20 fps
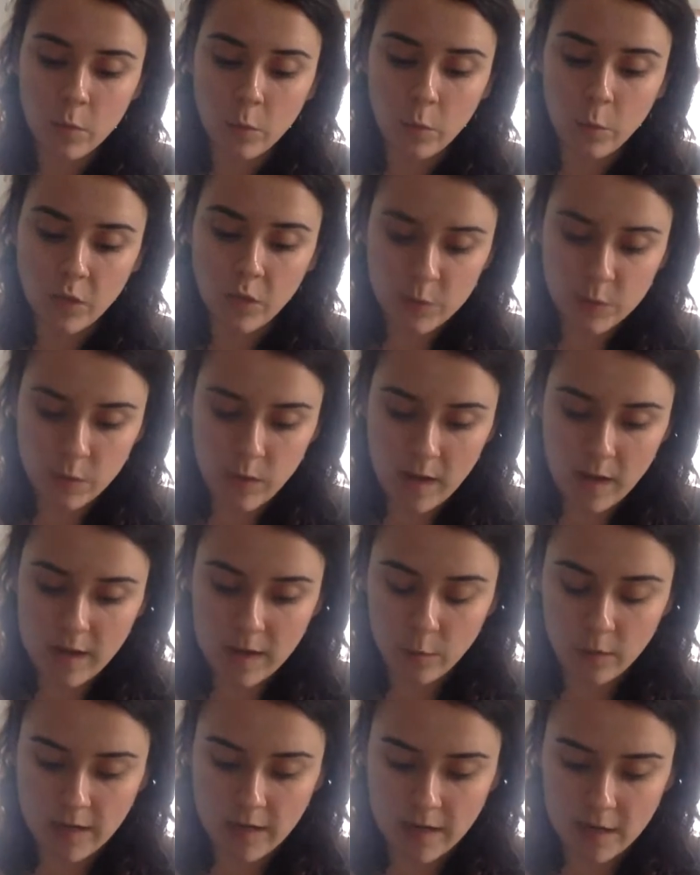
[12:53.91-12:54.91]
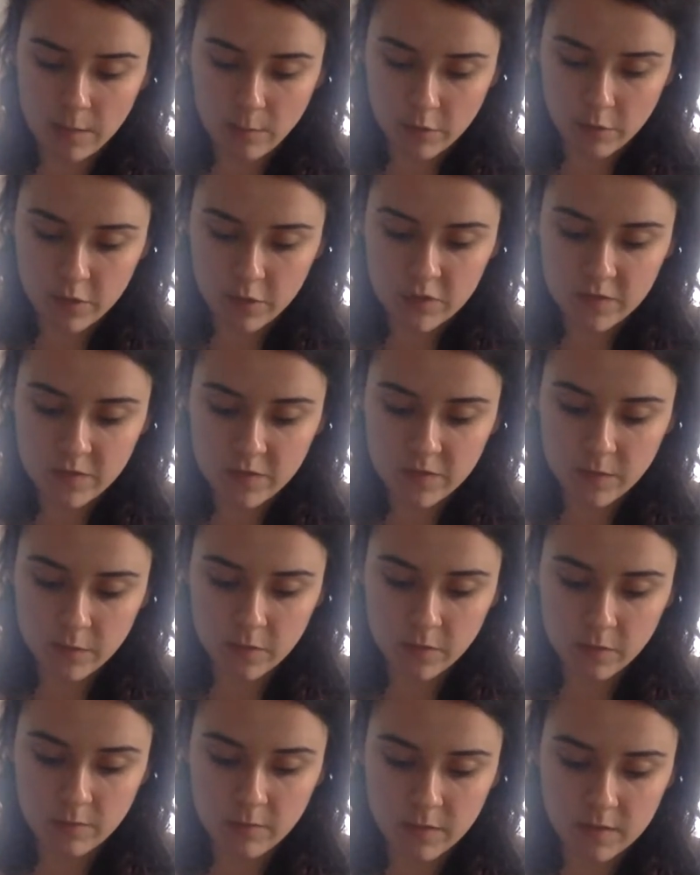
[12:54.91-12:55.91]
Which was why, when I emerged from the
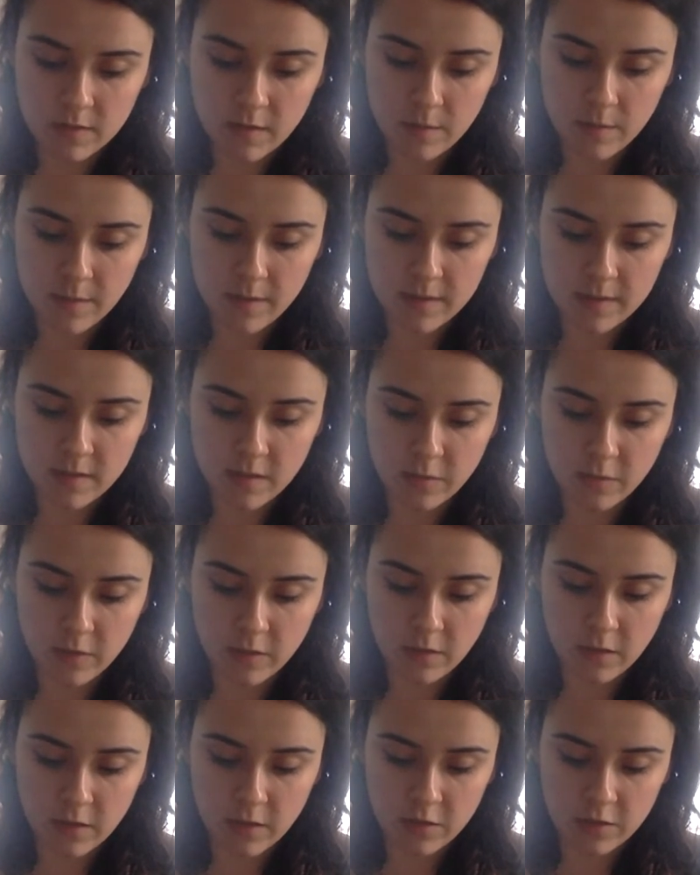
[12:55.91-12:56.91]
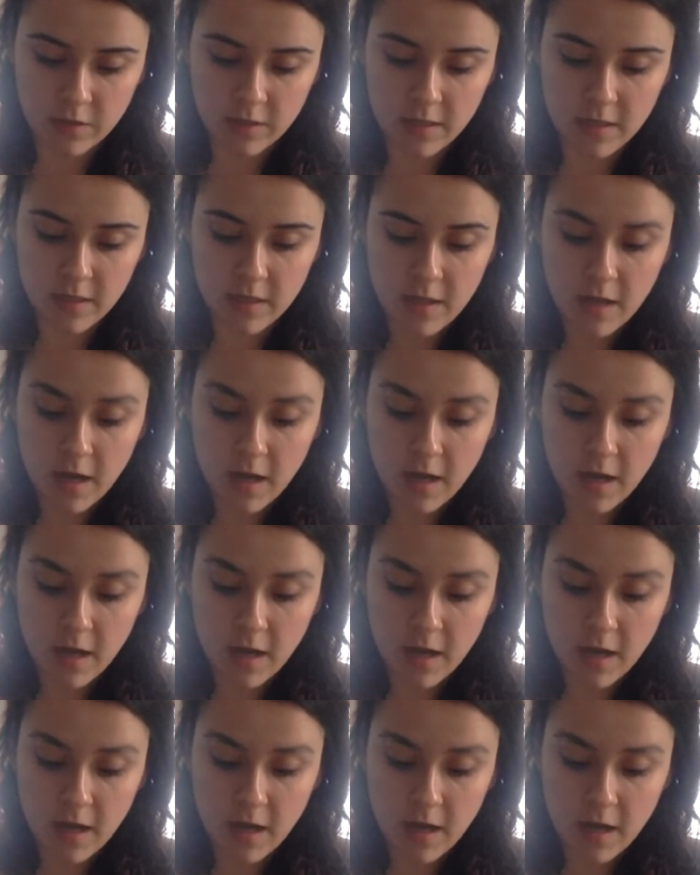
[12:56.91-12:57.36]
room and saw a basket of wet laundry,